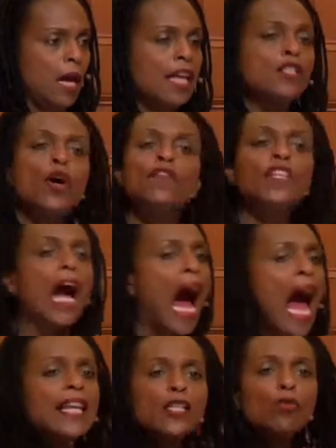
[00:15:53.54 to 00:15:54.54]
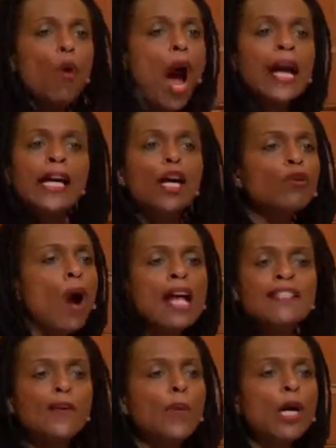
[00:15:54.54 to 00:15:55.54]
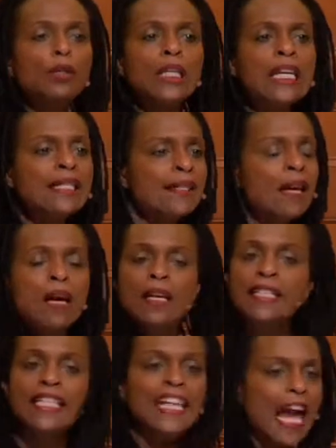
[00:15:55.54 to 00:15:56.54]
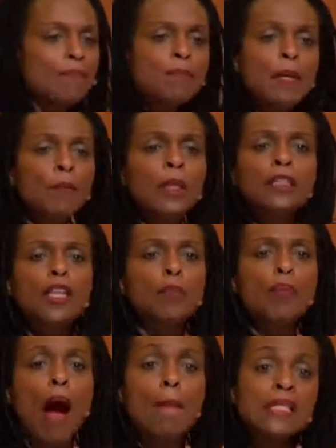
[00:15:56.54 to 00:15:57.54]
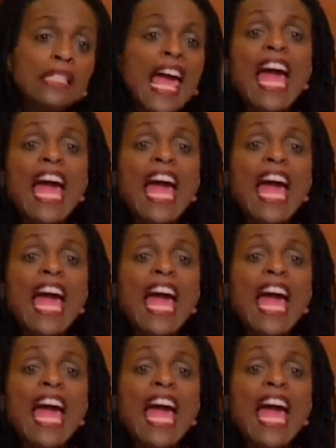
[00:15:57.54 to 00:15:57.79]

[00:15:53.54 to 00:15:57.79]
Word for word: And so if God is walking across the wilderness to get people into the promised